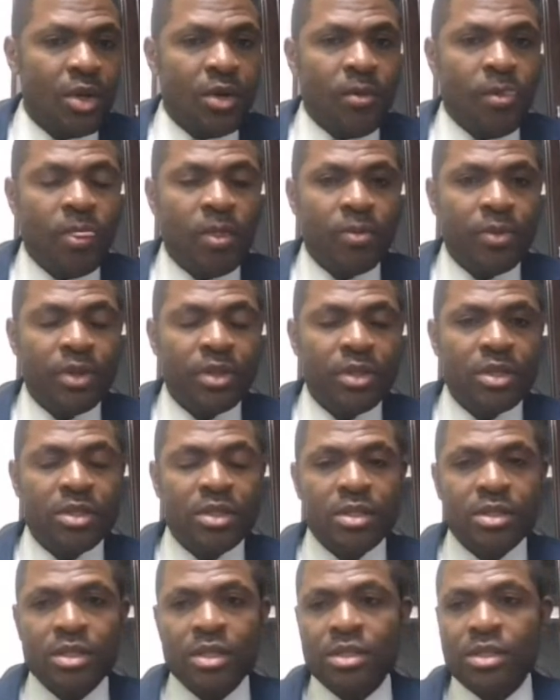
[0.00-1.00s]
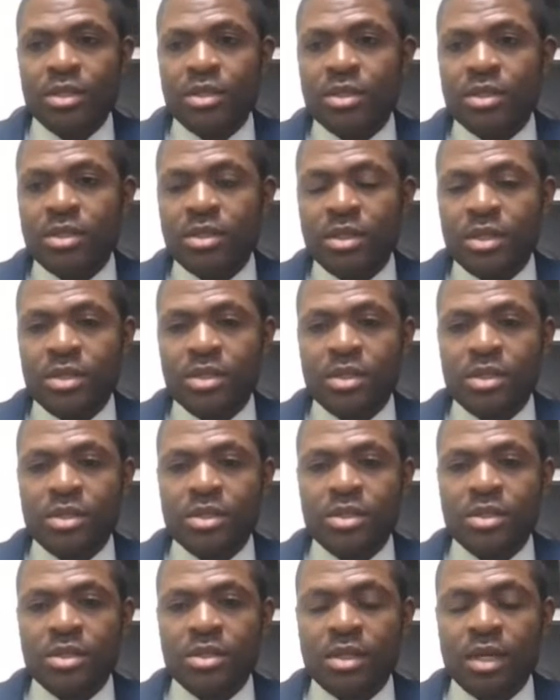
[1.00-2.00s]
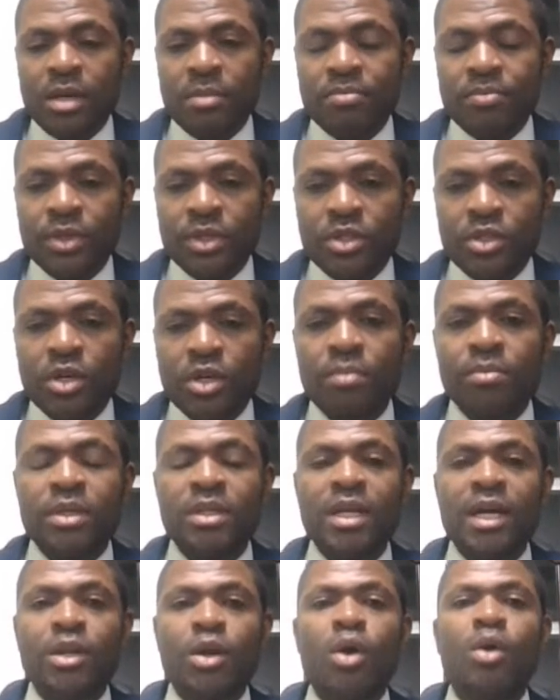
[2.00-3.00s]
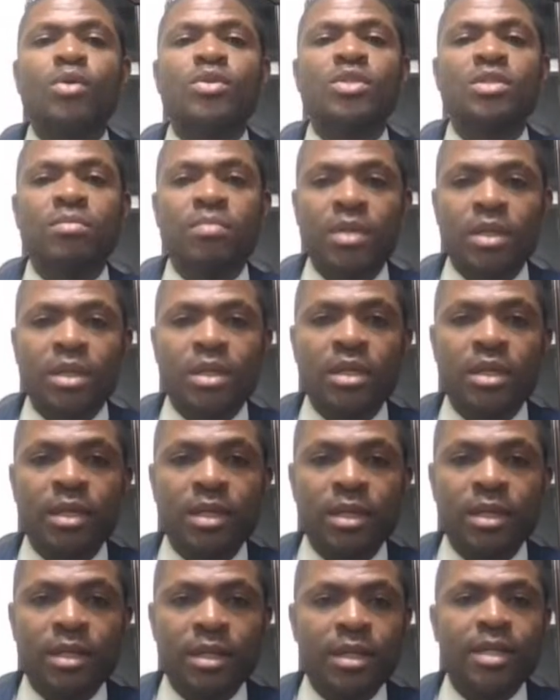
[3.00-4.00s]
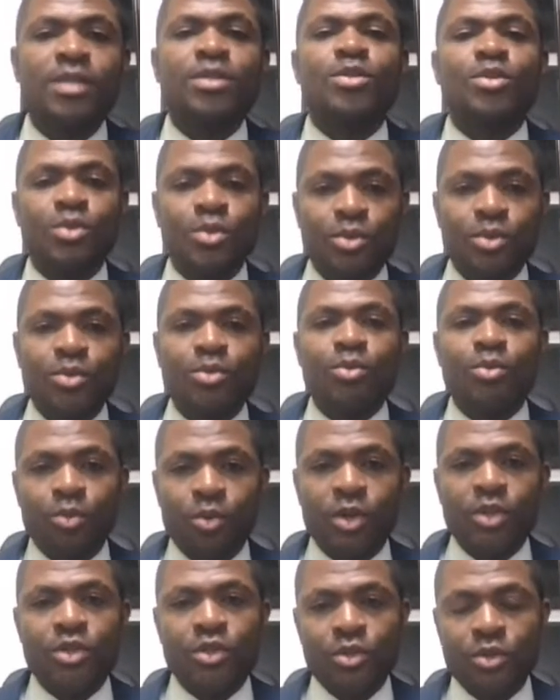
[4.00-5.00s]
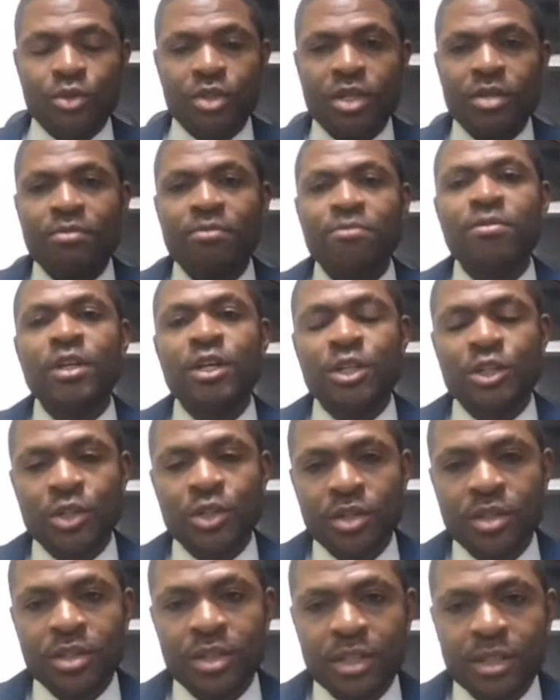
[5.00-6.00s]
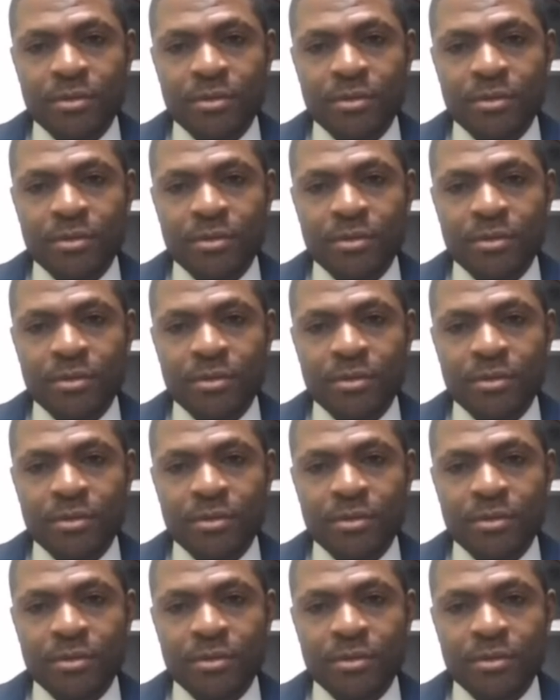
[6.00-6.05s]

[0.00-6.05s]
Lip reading: this is something that ultimately leads to what the inflationary,